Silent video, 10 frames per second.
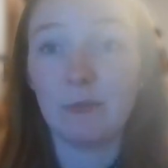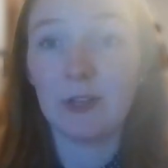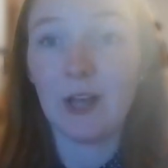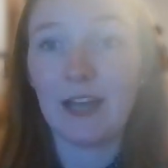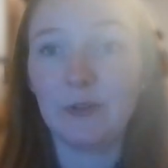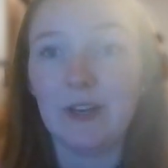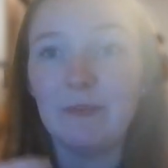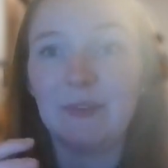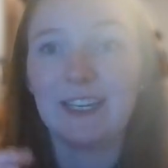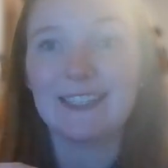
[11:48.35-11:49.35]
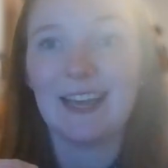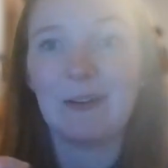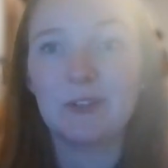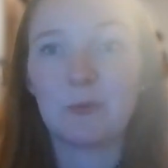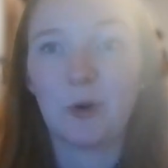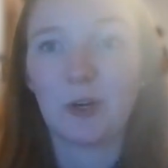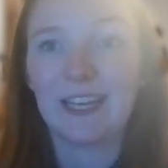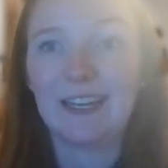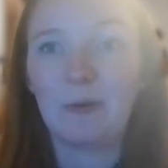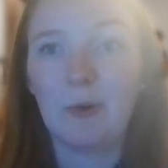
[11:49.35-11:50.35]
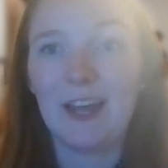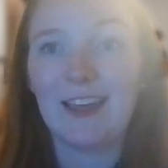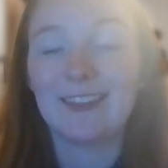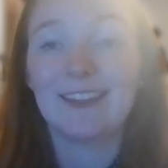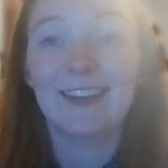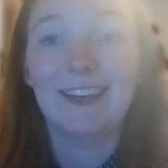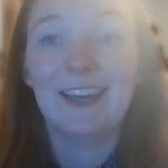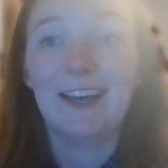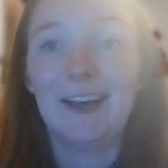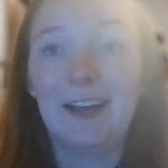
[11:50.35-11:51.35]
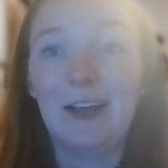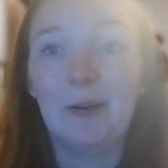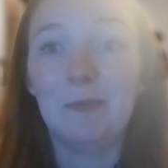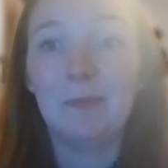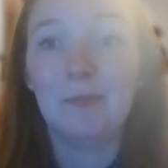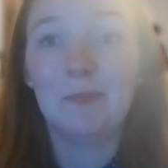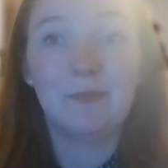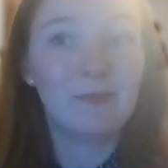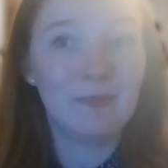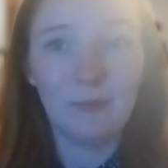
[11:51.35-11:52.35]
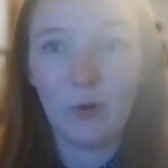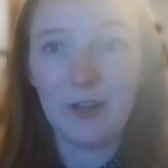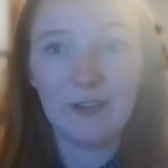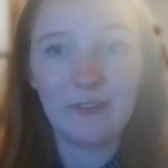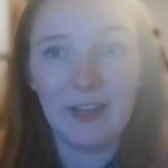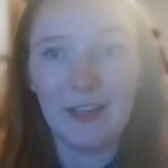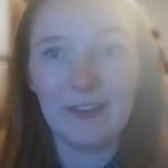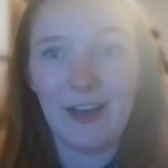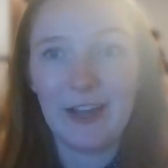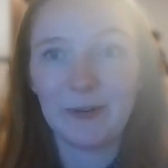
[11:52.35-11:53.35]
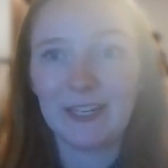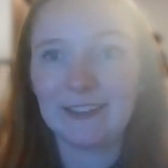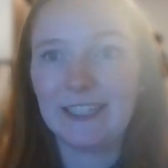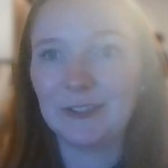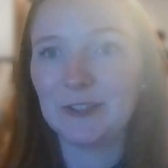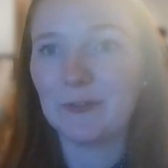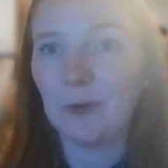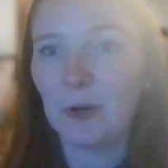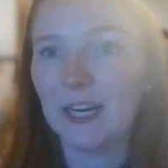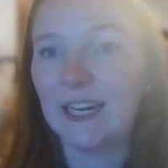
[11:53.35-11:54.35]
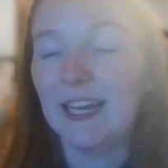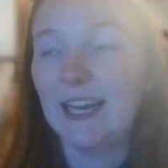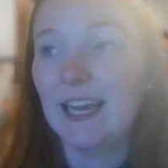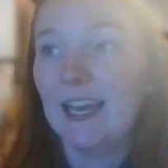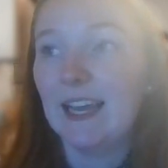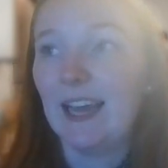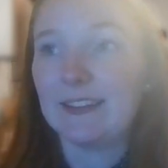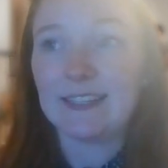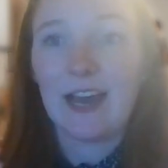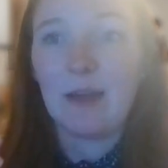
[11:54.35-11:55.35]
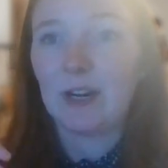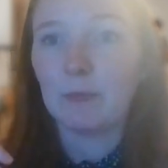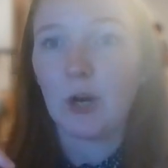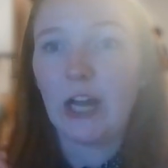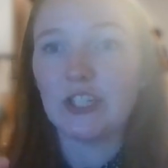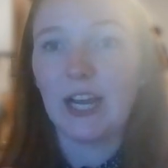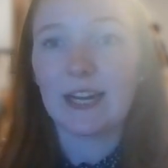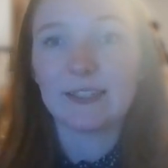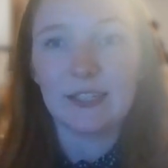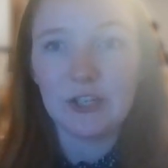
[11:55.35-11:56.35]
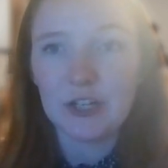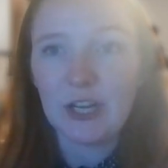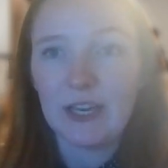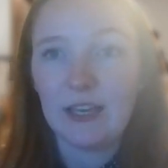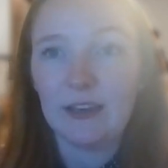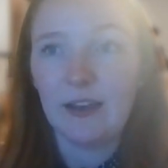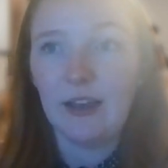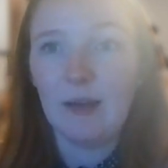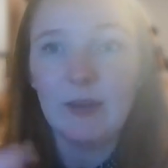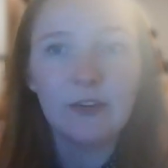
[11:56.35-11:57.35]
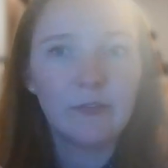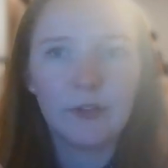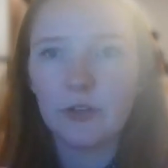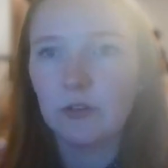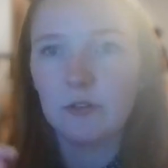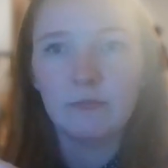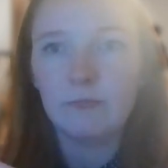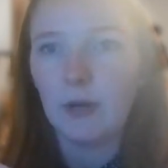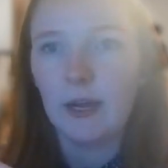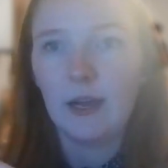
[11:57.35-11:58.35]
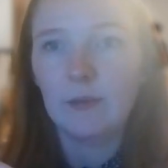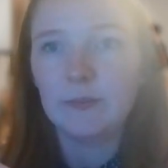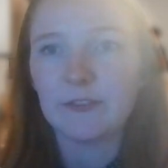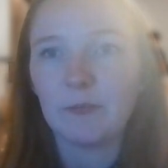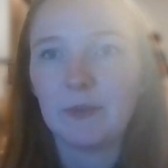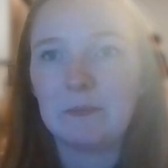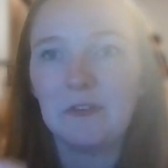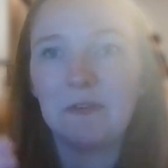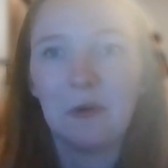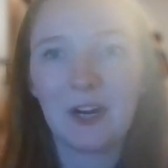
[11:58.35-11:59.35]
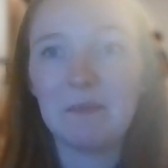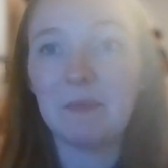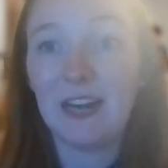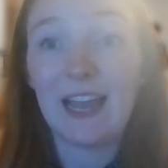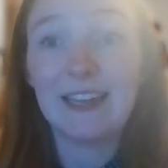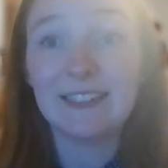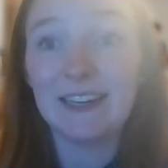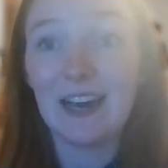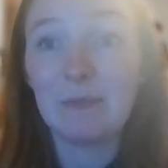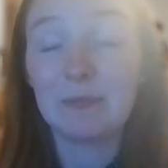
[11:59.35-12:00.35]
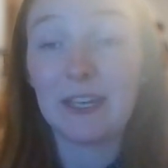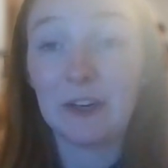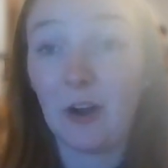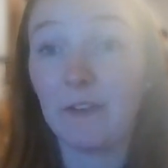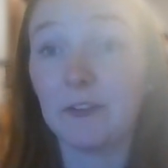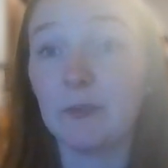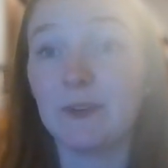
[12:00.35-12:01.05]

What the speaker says: to apply to it because I was working with um, one of the hiring leaders for it at the time on a project. She interviewed different people for it, but I ended up getting offered the